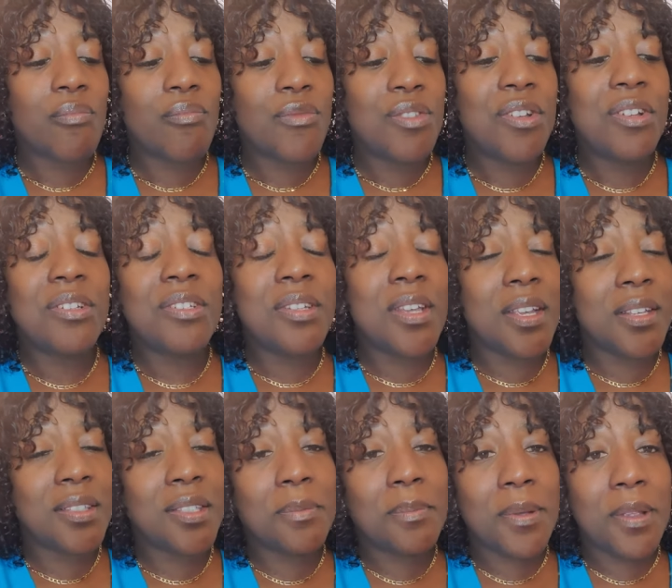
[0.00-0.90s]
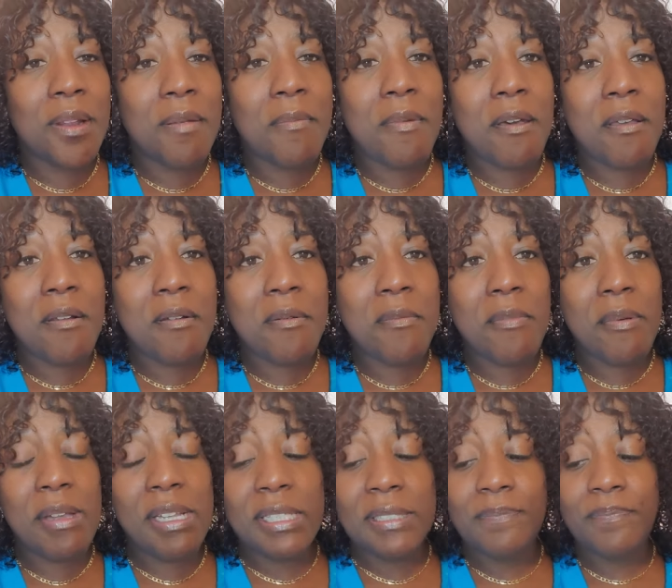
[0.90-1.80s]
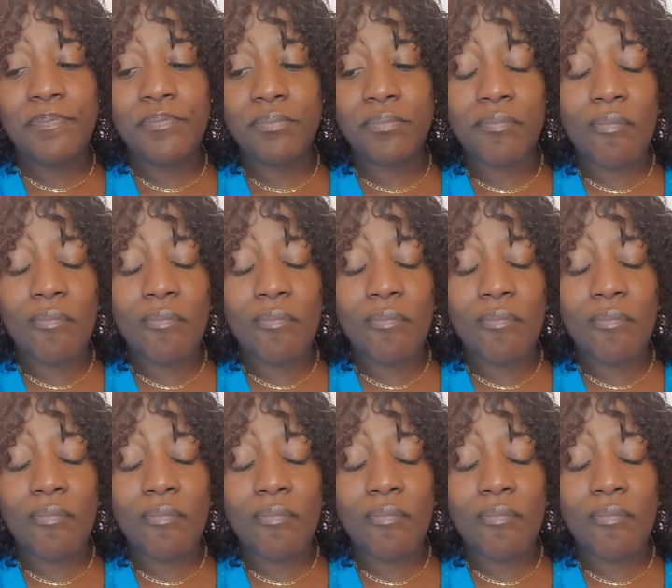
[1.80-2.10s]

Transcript: you can taste the peanut butter, but